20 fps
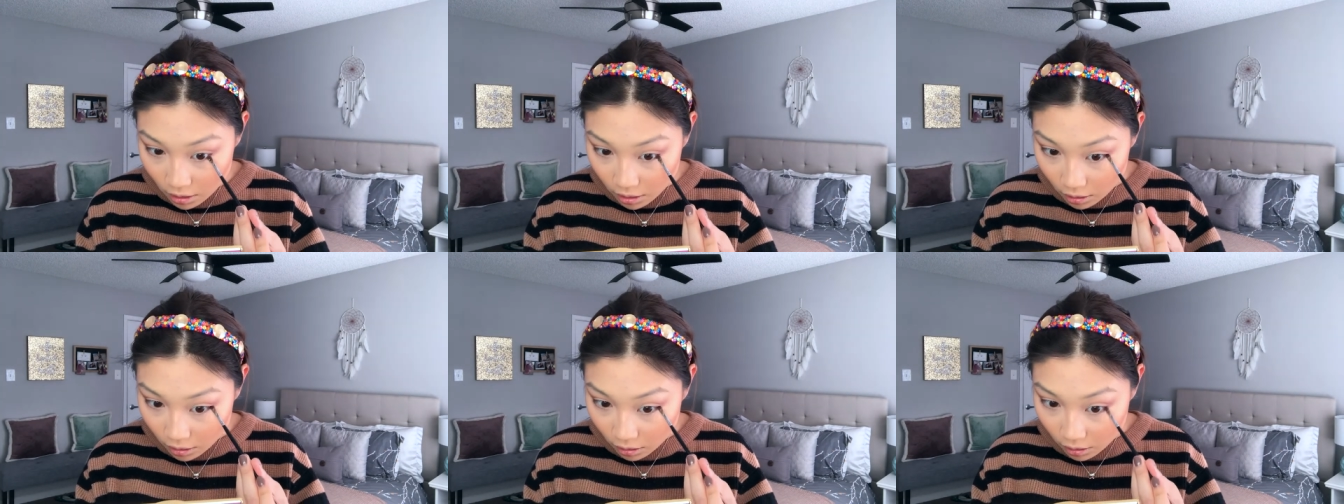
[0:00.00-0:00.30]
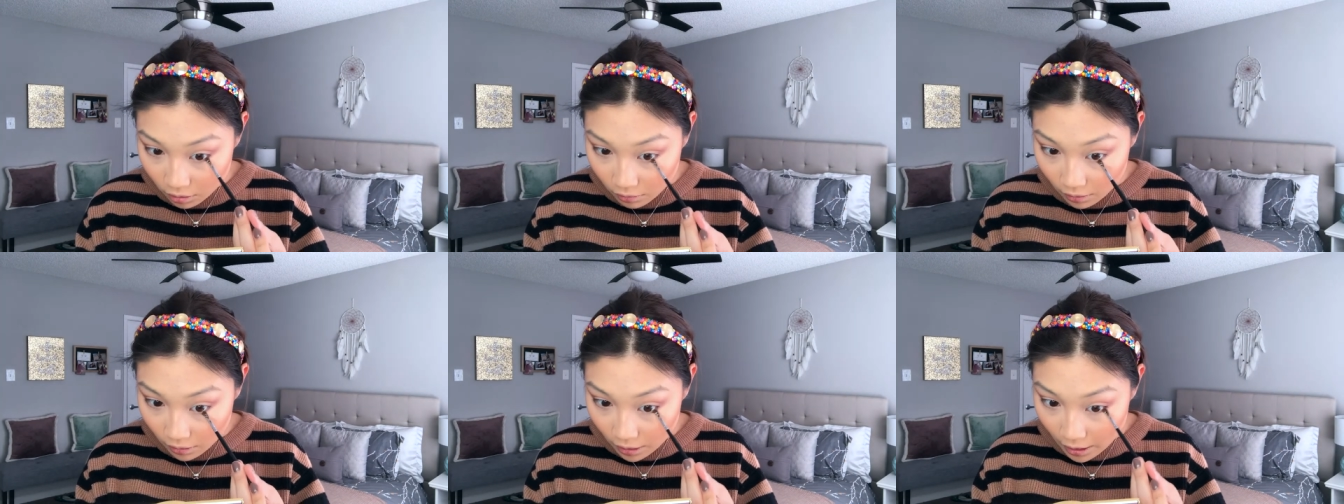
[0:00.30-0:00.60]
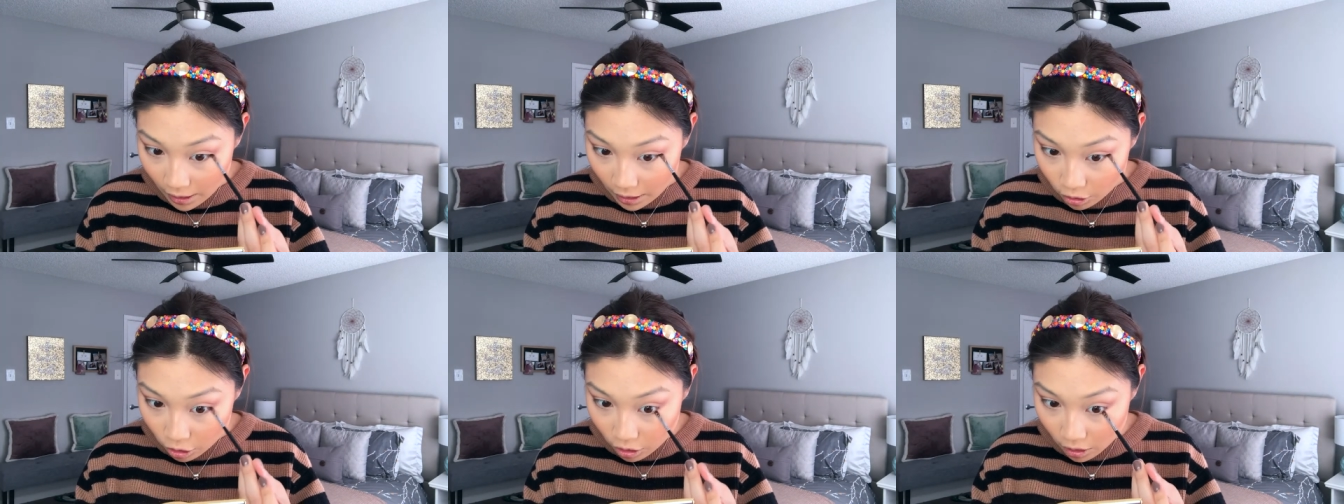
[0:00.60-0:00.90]
on the lower
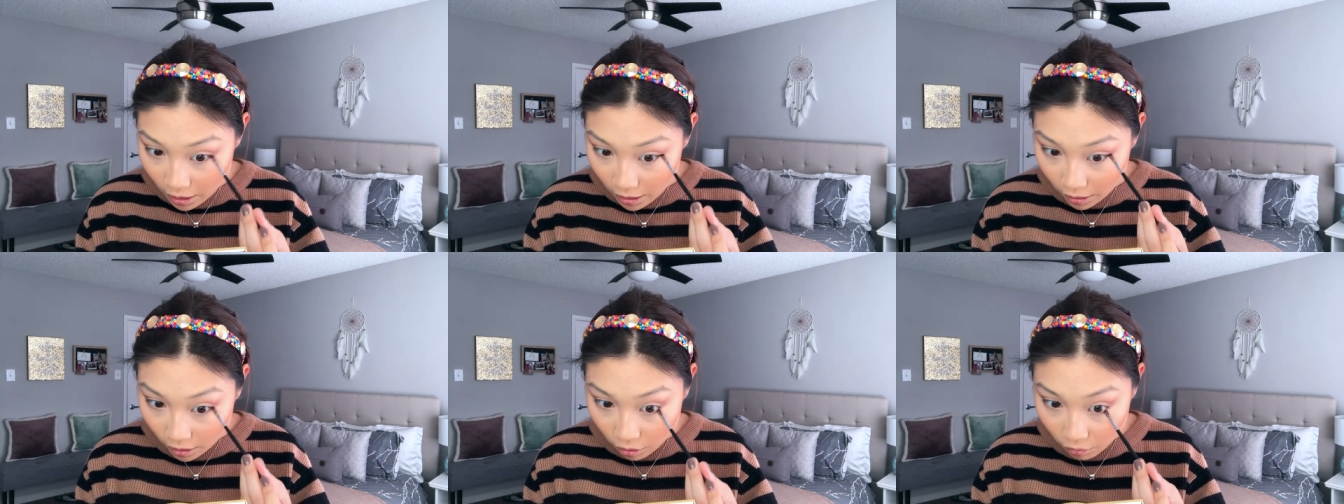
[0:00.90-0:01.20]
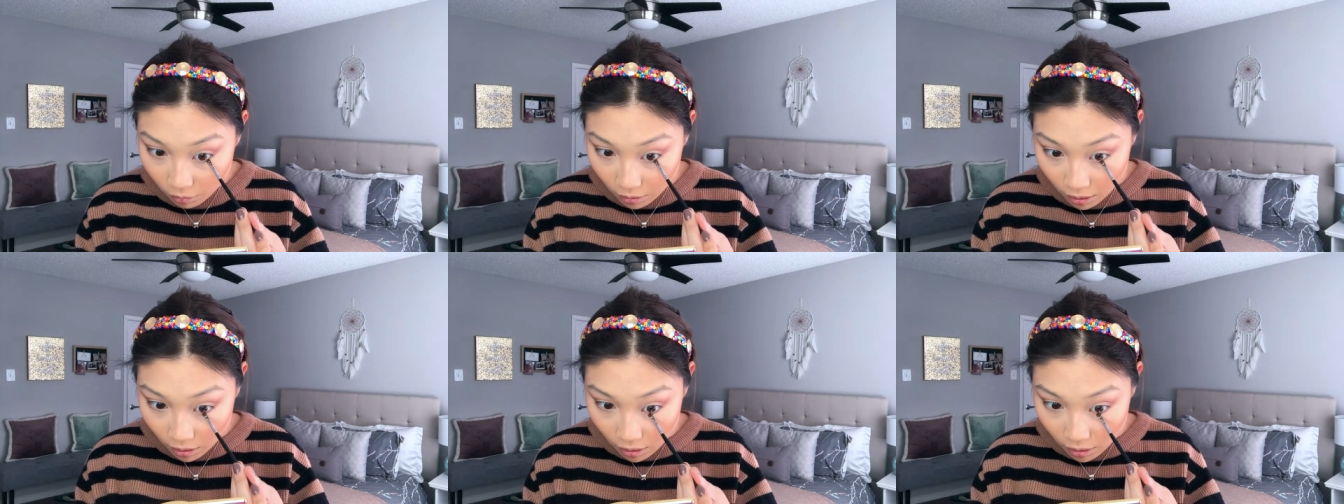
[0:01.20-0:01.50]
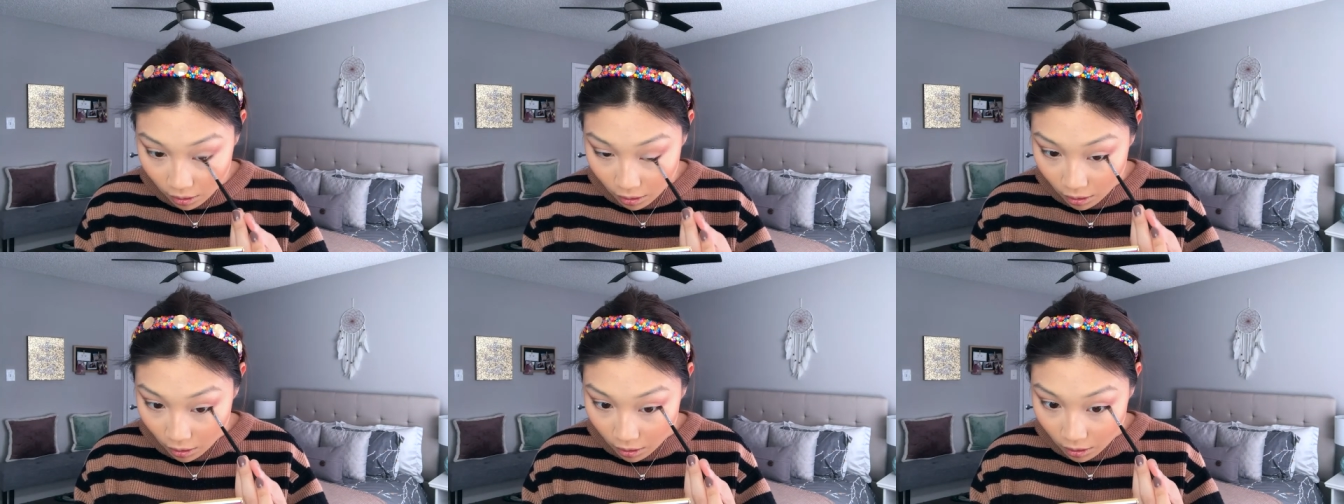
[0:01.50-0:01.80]
lash line,
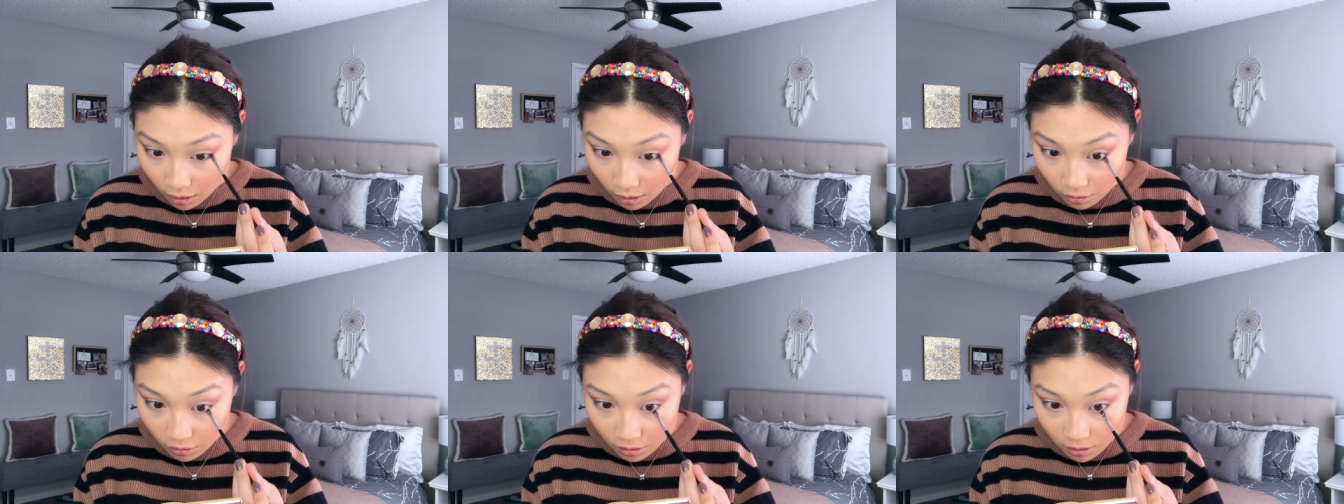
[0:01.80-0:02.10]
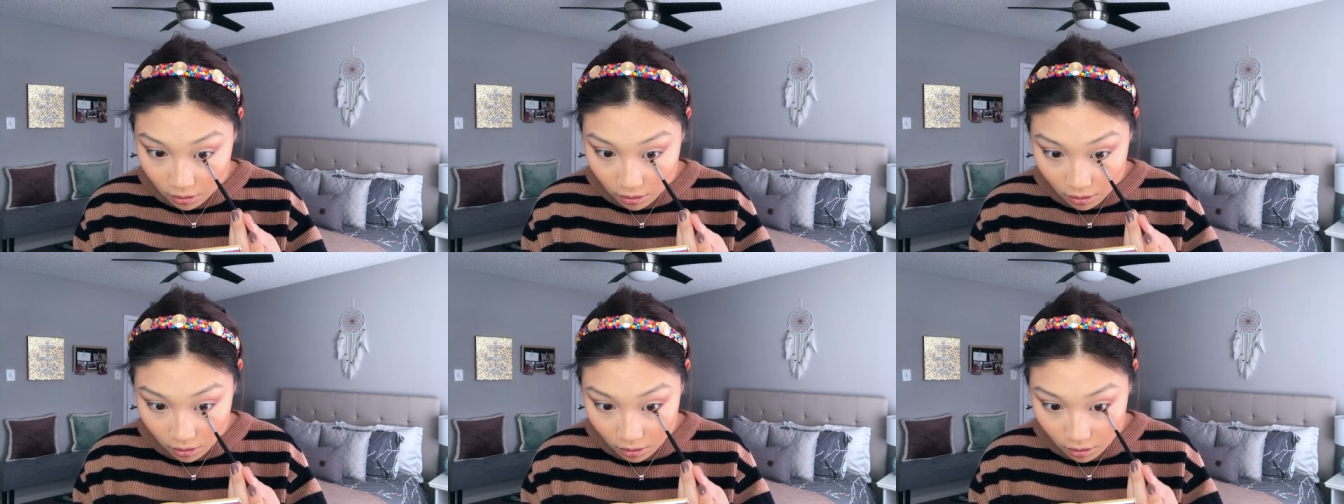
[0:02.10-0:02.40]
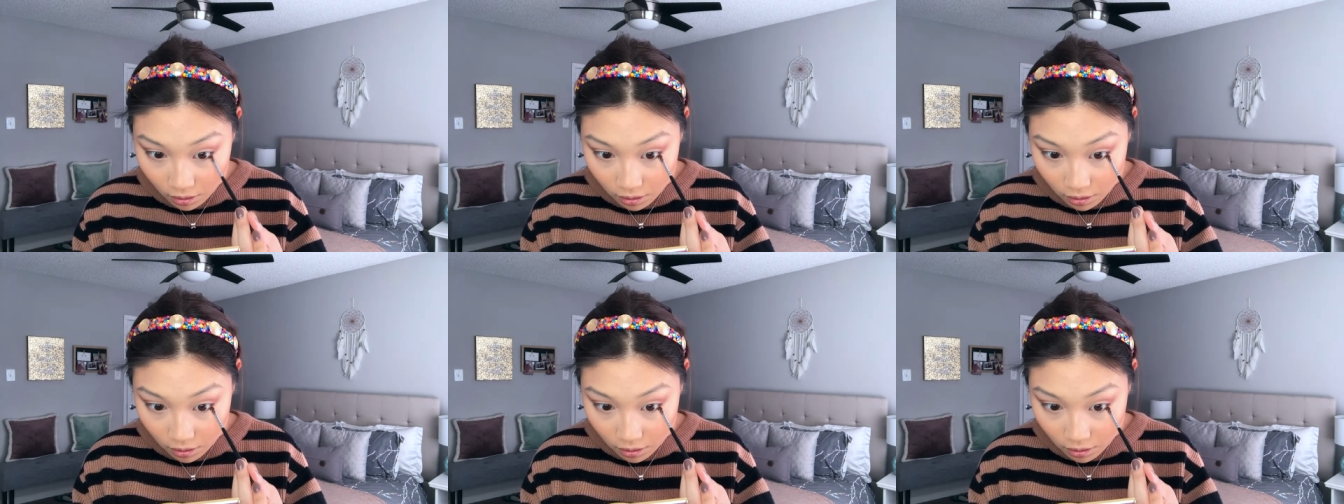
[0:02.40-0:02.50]
really close